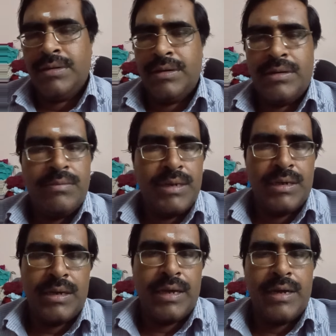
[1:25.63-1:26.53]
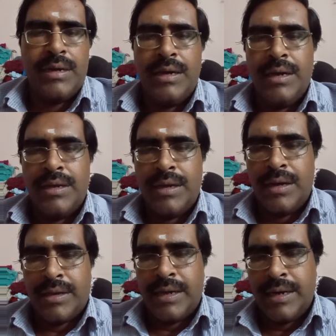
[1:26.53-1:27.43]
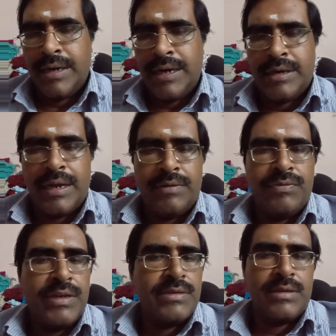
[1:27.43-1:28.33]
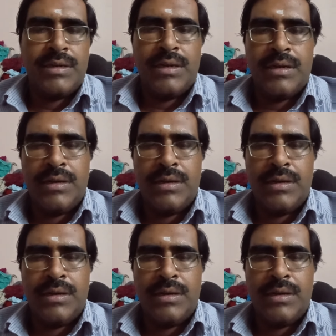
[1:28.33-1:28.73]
a candidate can face in,